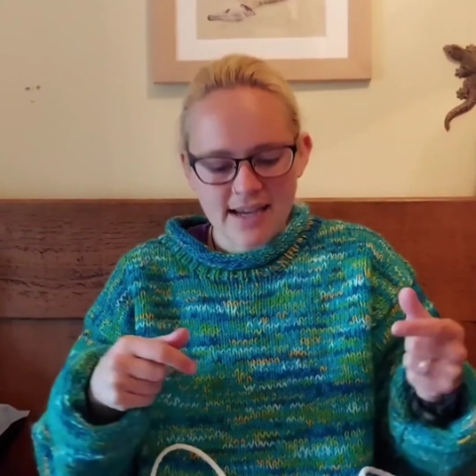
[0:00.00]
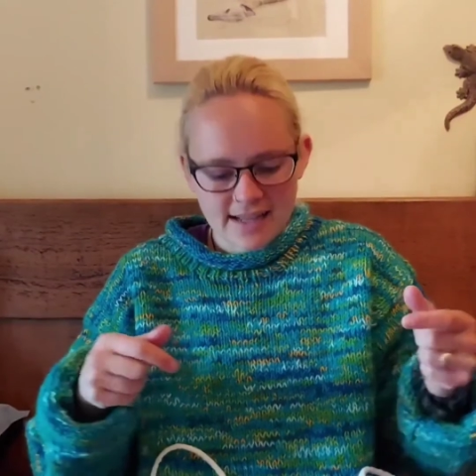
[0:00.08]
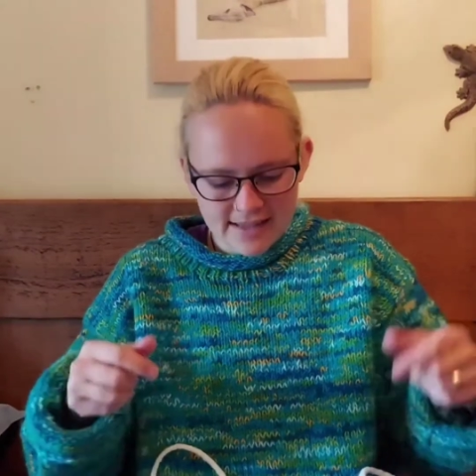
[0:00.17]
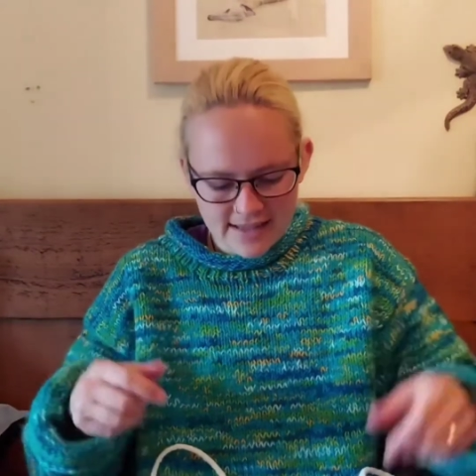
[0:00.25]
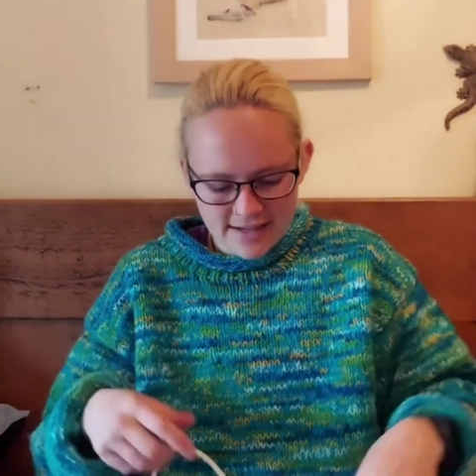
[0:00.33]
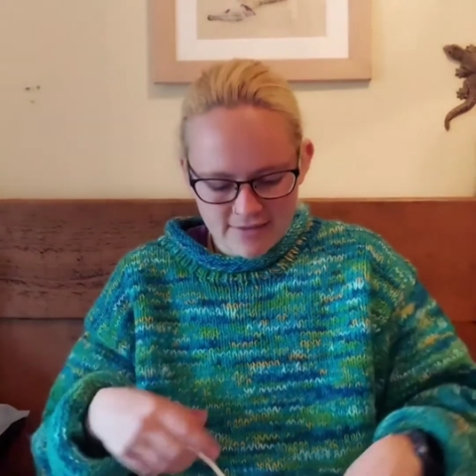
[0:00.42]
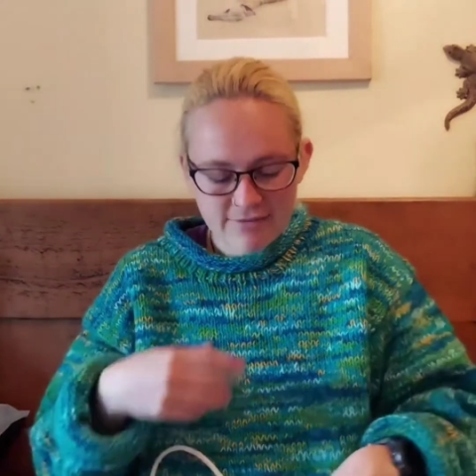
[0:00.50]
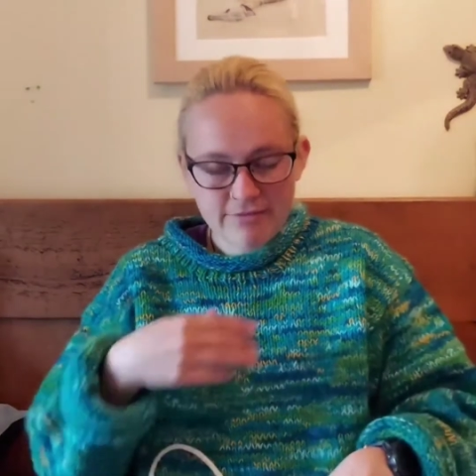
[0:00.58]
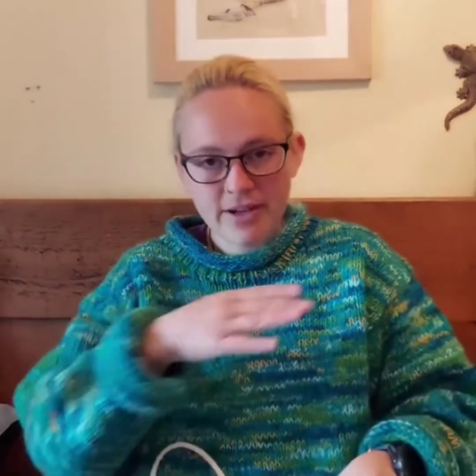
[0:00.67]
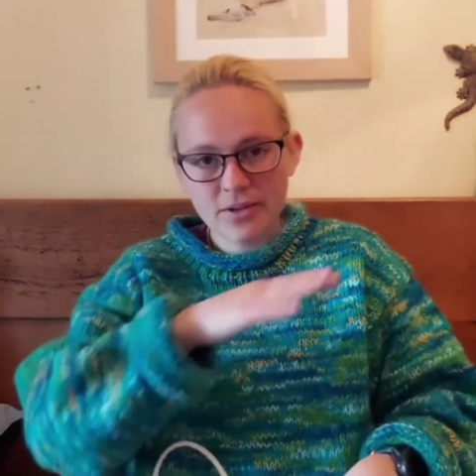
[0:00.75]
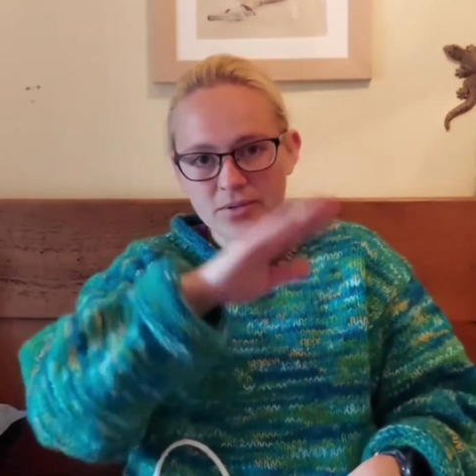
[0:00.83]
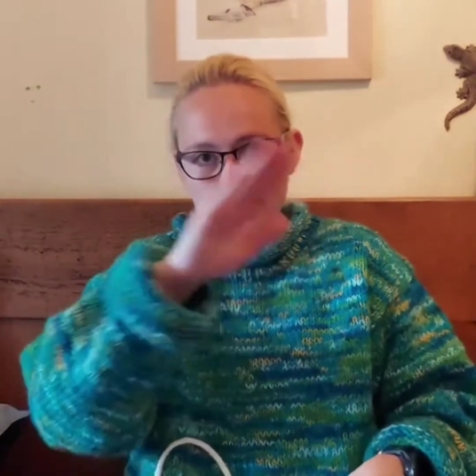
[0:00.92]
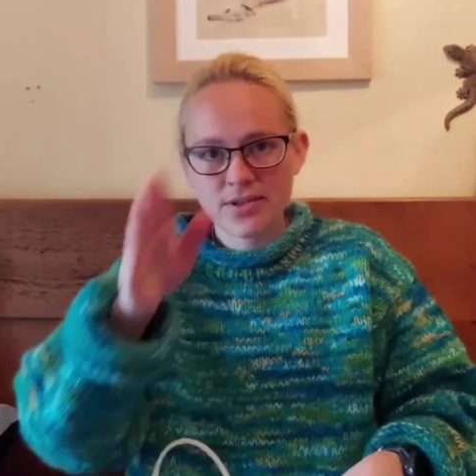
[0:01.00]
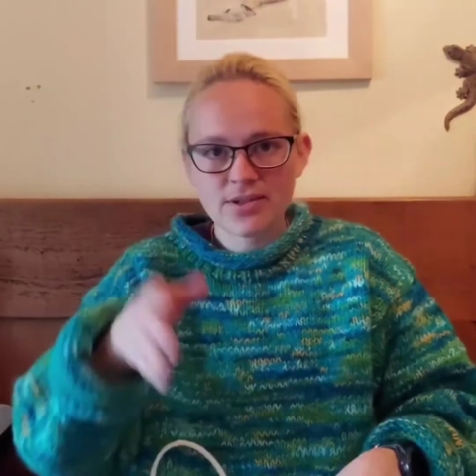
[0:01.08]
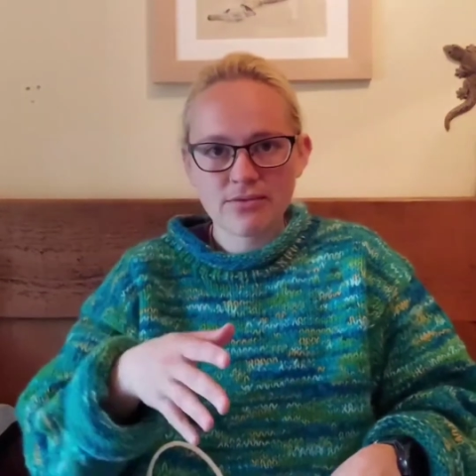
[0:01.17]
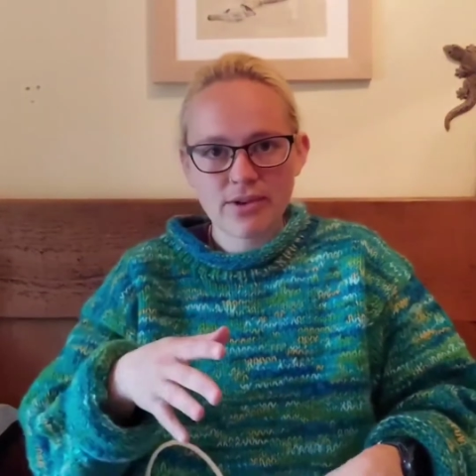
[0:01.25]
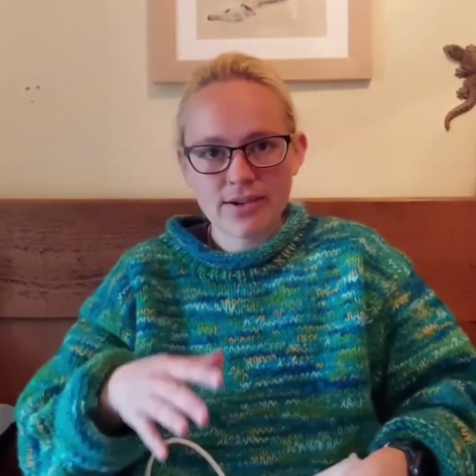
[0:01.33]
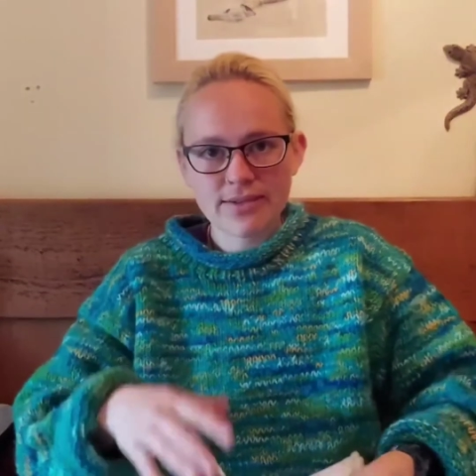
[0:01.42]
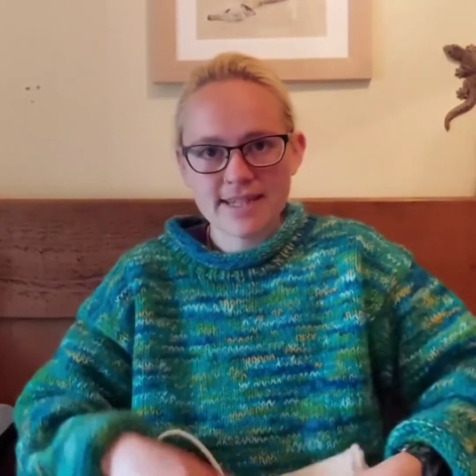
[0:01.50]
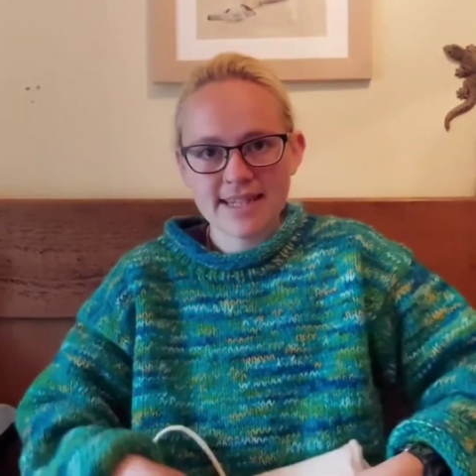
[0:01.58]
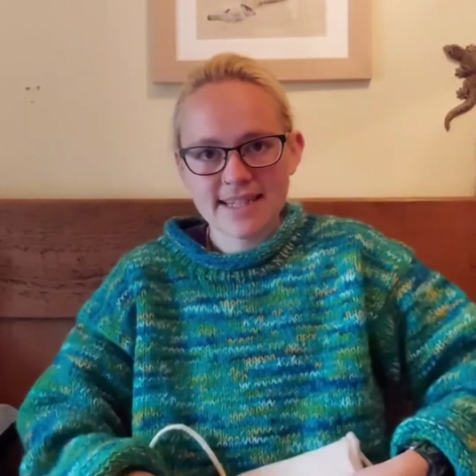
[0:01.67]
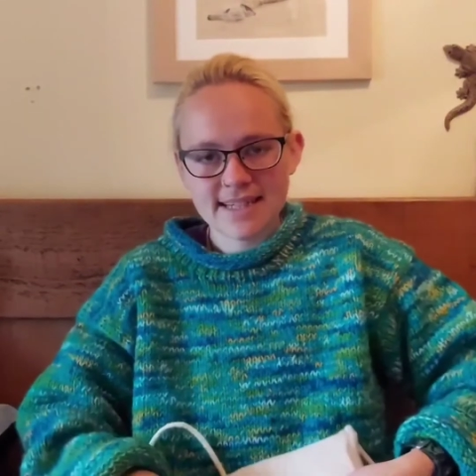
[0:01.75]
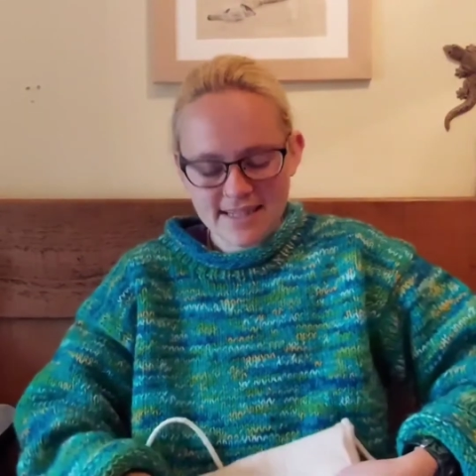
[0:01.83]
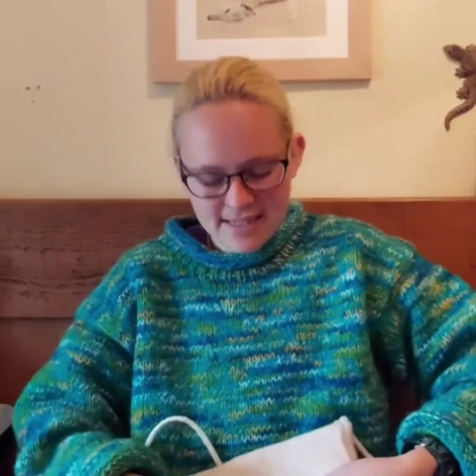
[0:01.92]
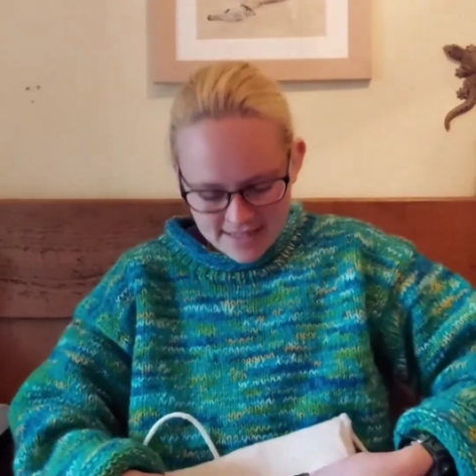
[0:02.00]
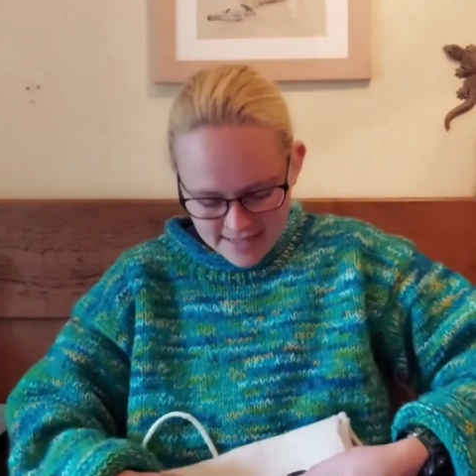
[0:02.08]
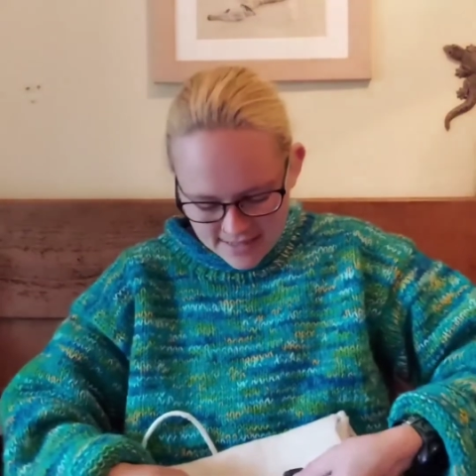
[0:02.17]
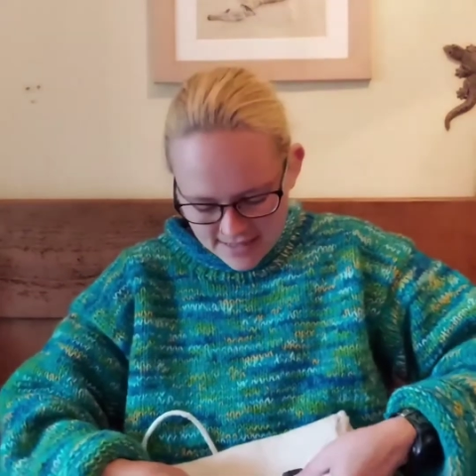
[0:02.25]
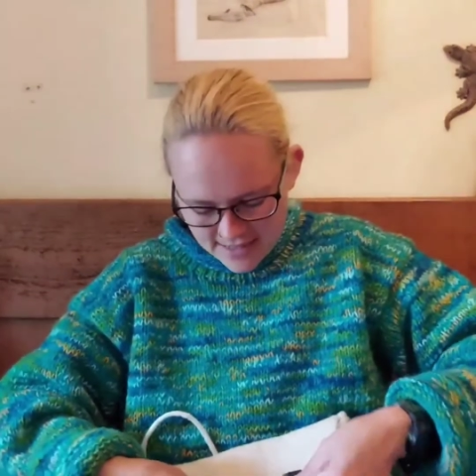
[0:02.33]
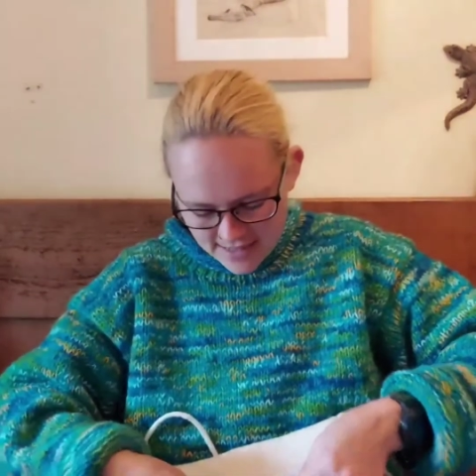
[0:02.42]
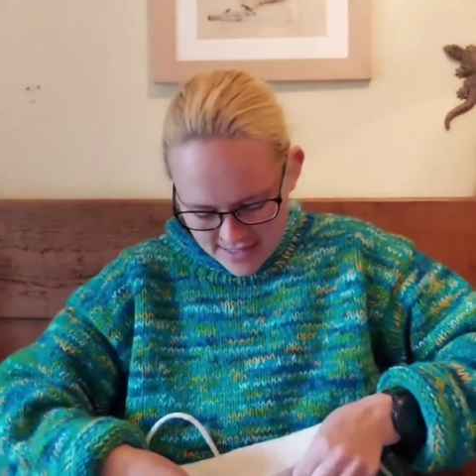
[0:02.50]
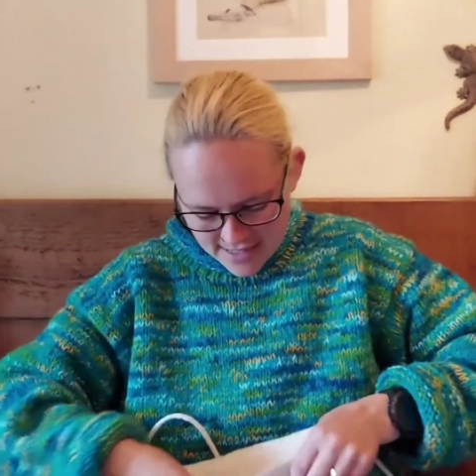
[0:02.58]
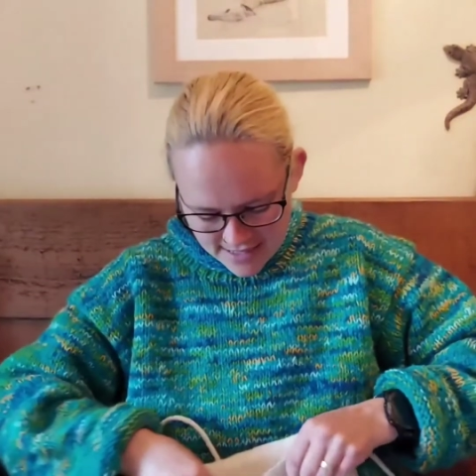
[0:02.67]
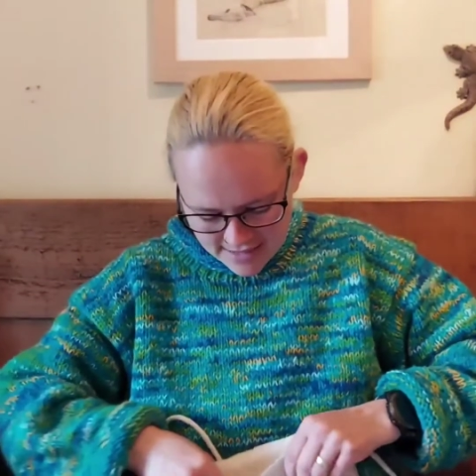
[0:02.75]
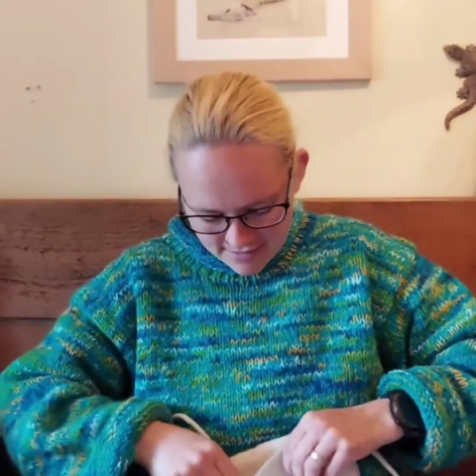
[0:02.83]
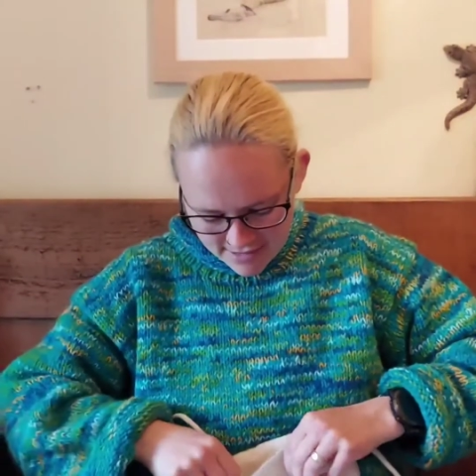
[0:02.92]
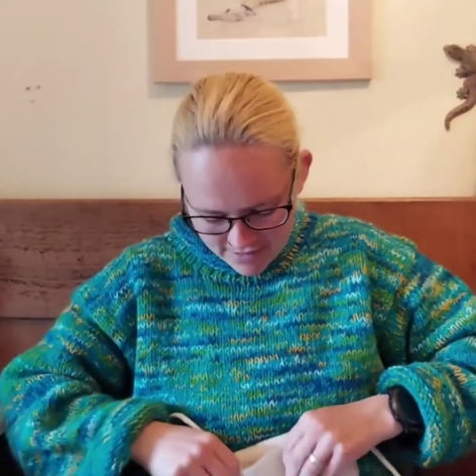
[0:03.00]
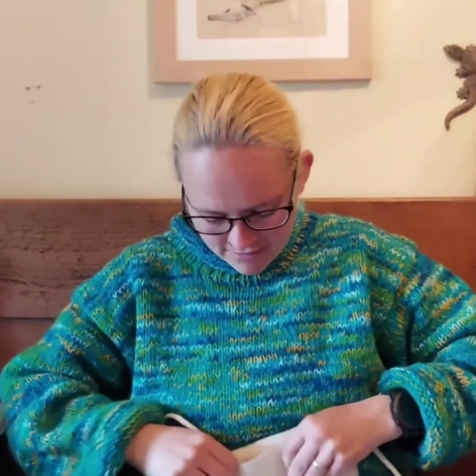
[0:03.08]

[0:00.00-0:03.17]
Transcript: and then felt around it and